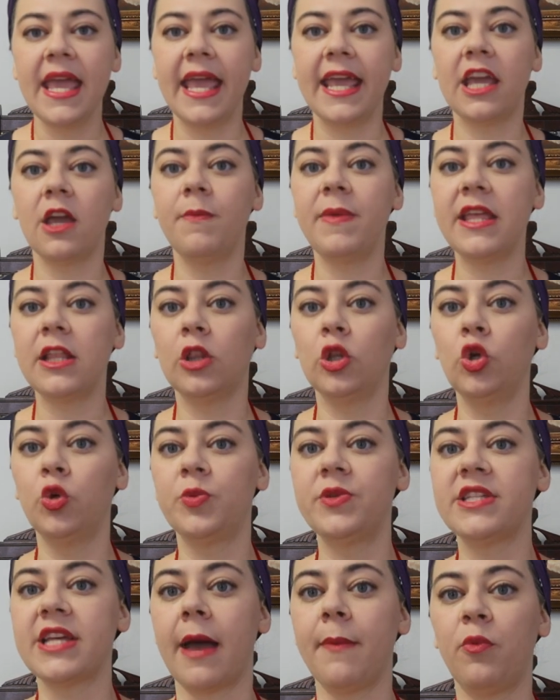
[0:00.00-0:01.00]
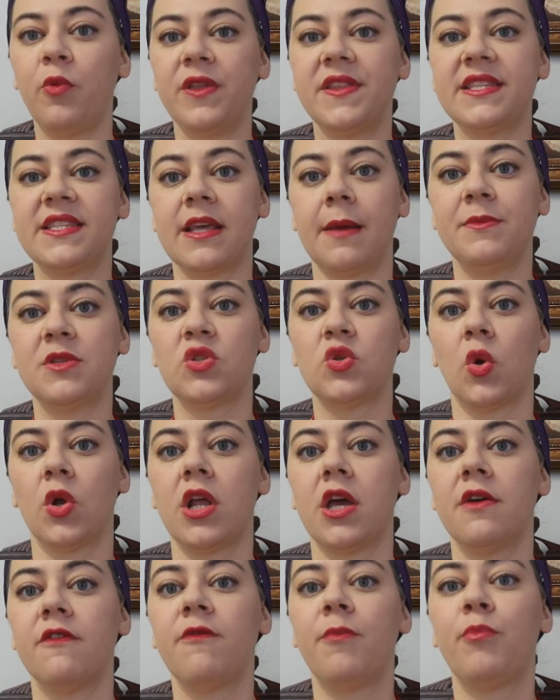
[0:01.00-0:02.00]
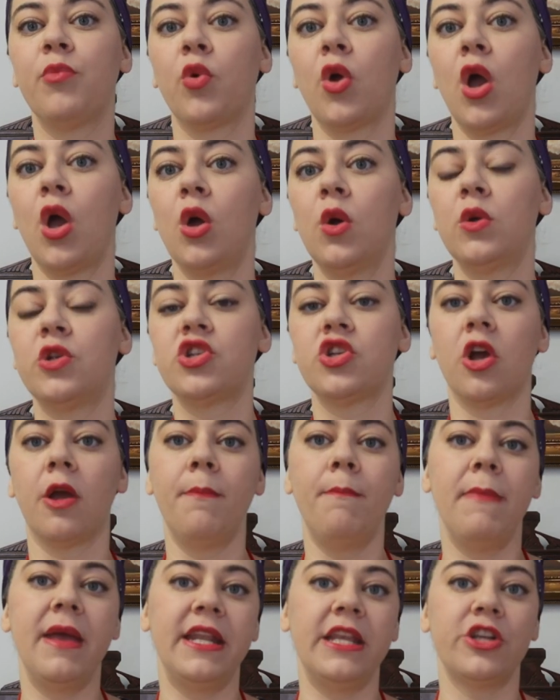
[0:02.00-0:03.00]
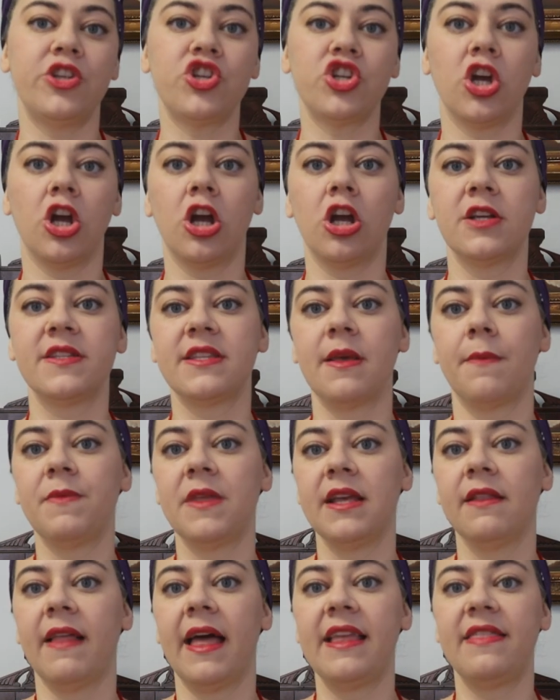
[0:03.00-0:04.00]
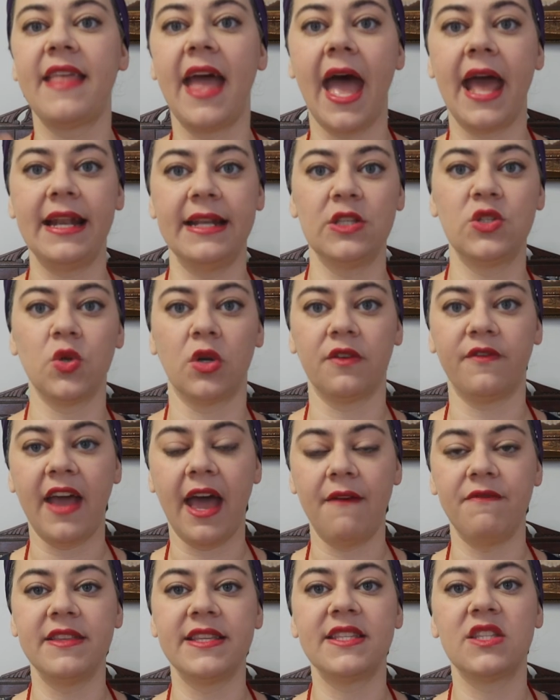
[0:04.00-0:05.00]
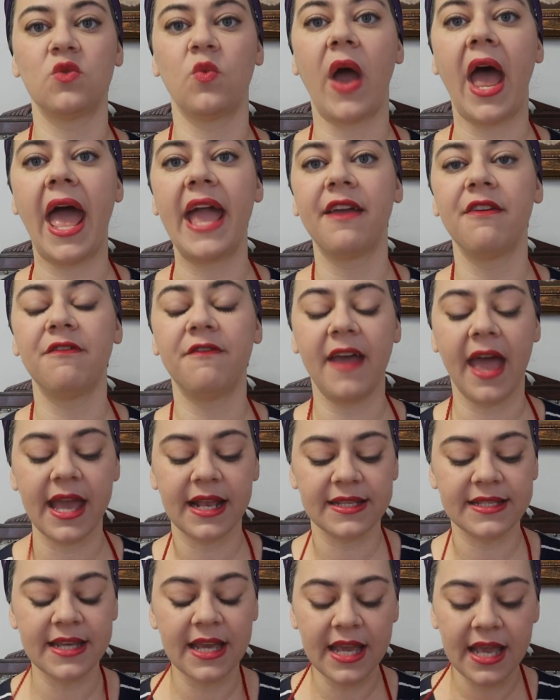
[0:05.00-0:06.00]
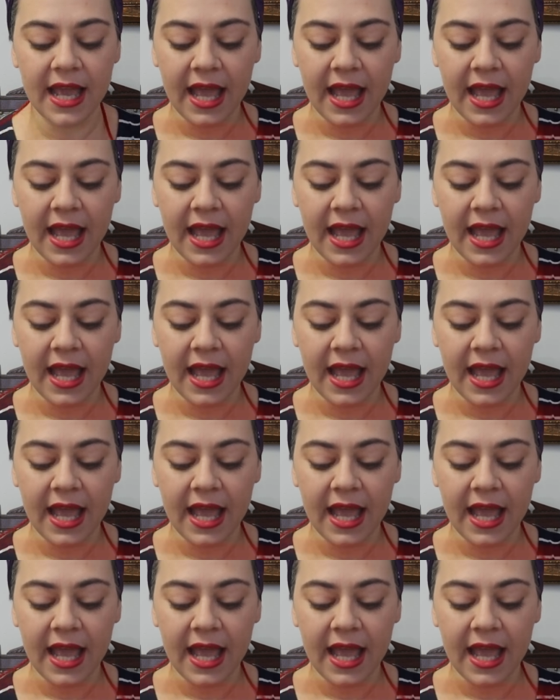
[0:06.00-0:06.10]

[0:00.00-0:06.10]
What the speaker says: It can be looped up with some sort of brooch or miniature or something like that and sort of have the swag effect.